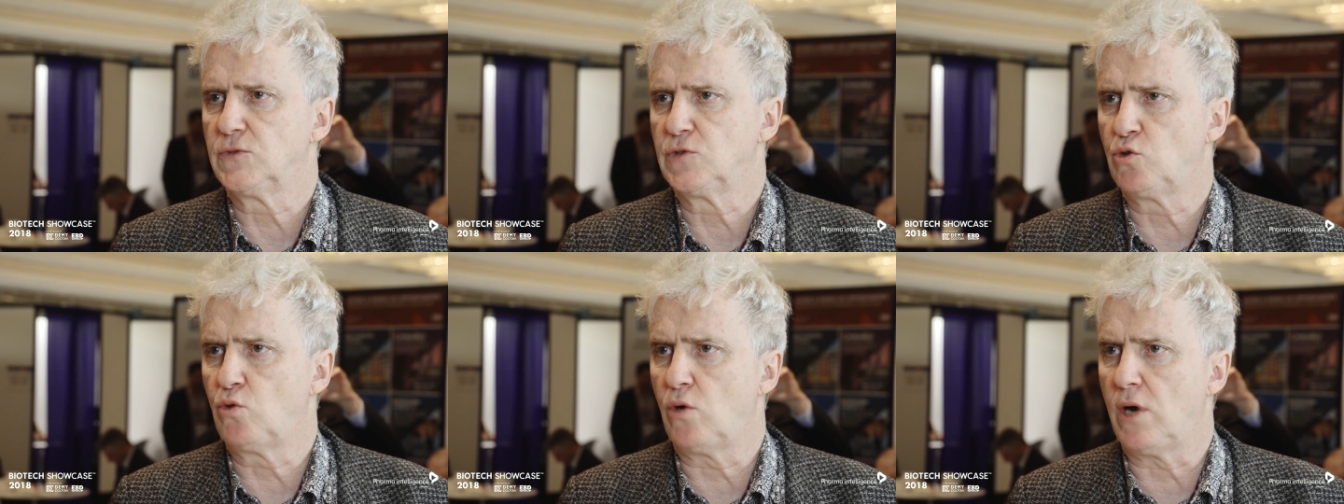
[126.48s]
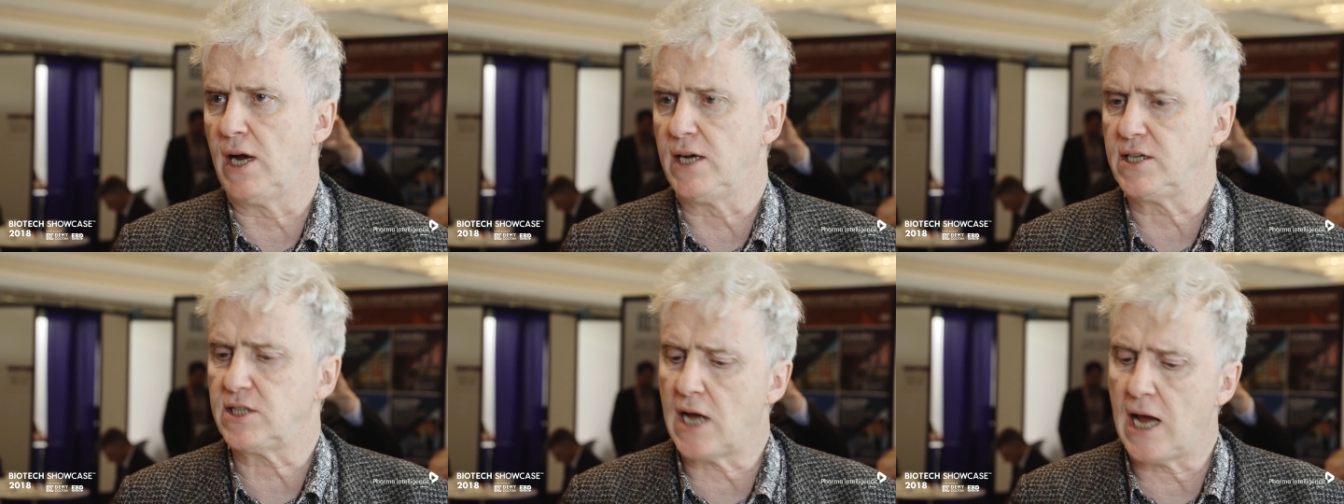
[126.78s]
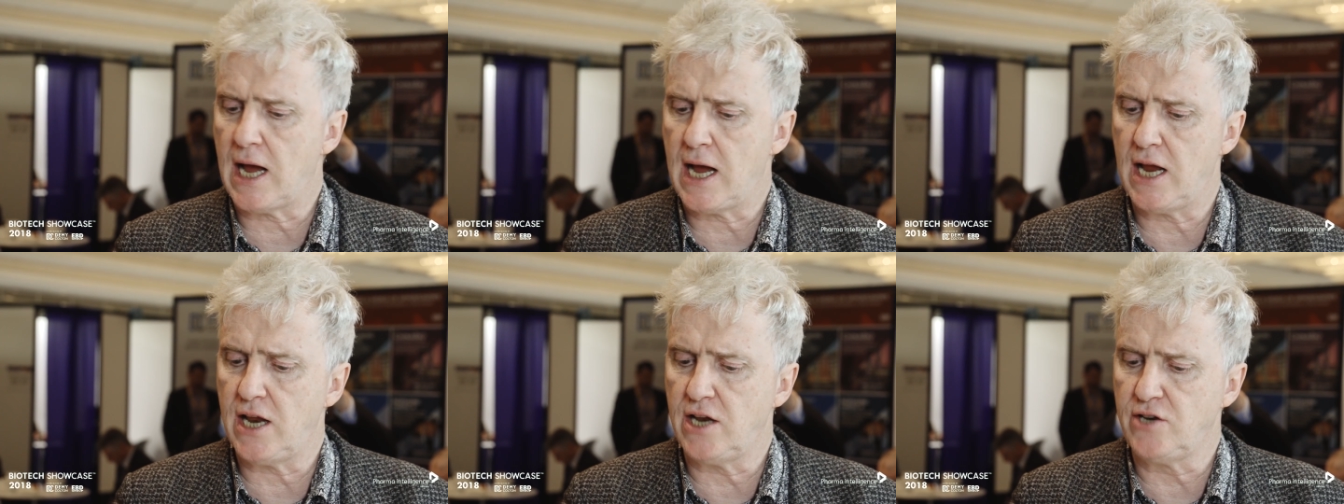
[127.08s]
Right,
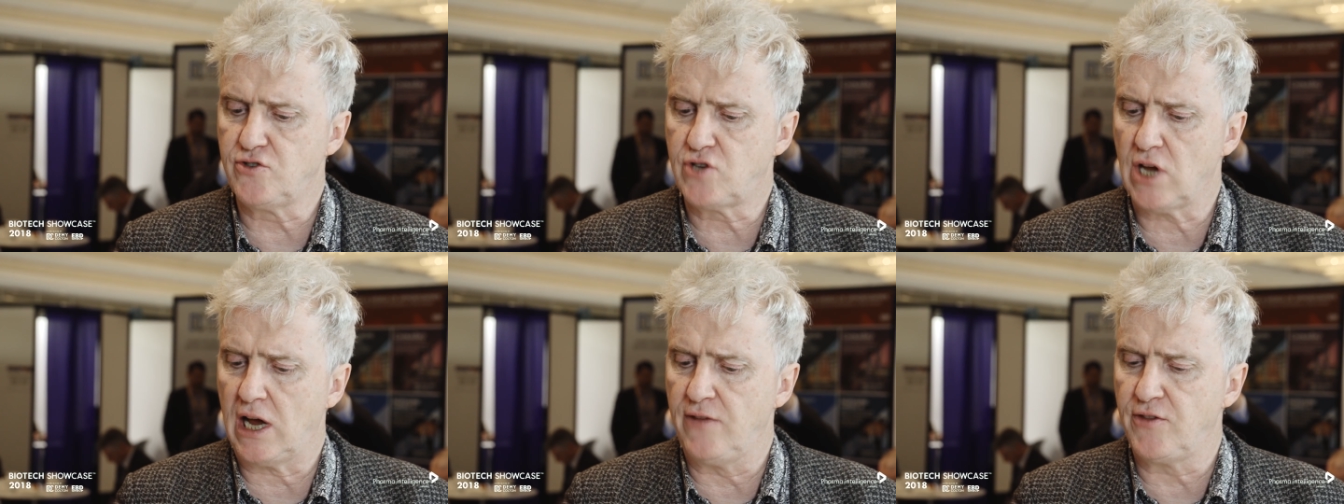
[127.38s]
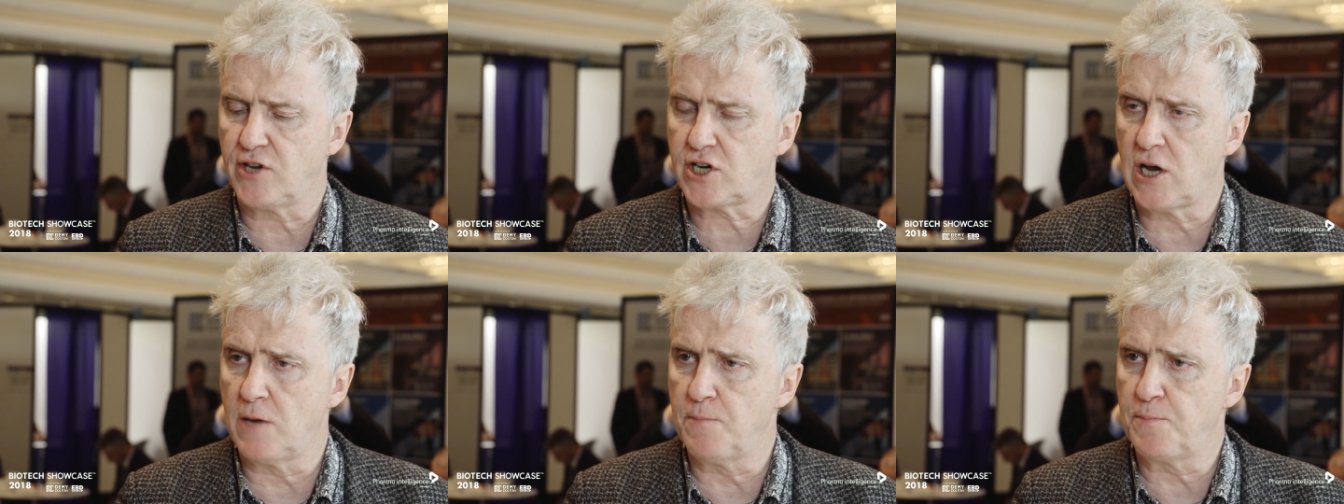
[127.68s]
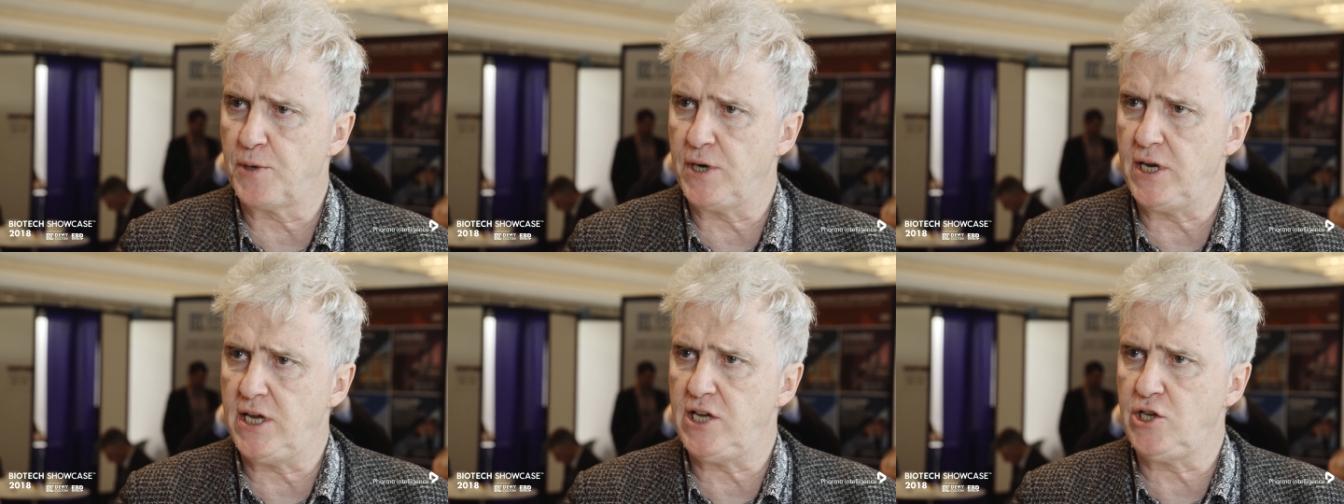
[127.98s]
and the
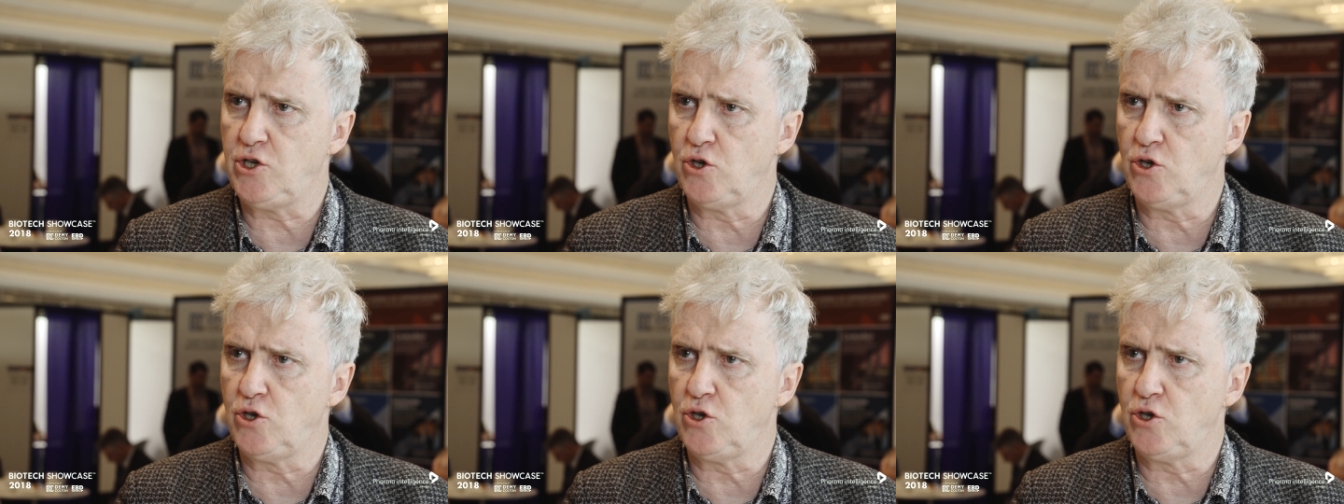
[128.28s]
company,